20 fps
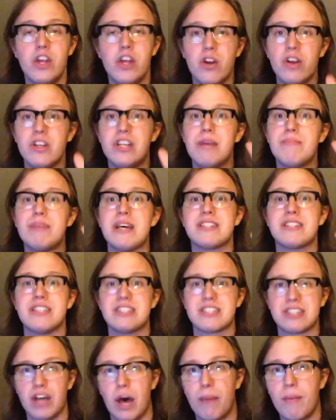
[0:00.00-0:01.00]
You're deemed
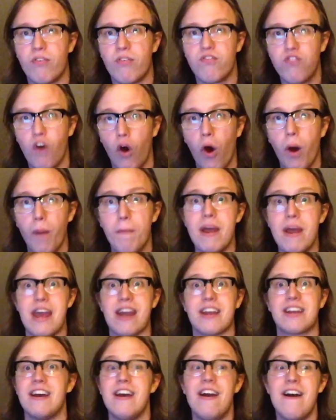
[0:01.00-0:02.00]
as
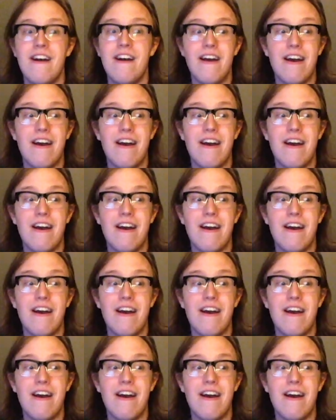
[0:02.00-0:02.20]
Islamophobic.